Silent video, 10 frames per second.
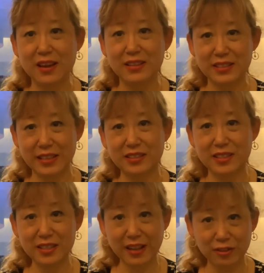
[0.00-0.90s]

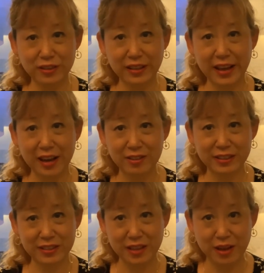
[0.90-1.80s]
1600 calories
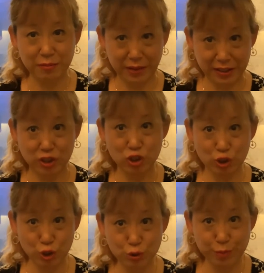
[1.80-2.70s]
plus
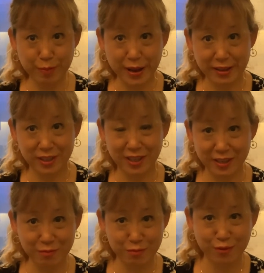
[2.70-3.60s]
2 big
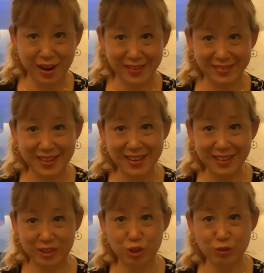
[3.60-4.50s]
chicken breasts
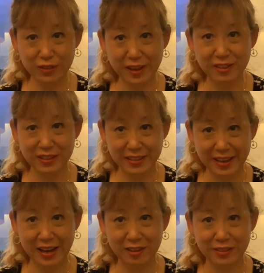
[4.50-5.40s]
is 2000
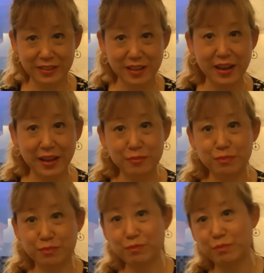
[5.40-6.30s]
calories, and
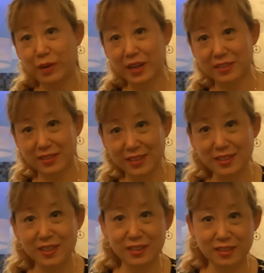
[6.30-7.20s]
plus the
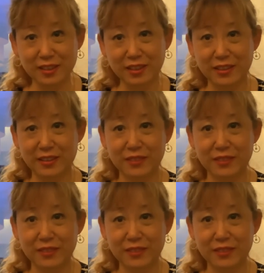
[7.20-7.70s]
dessert,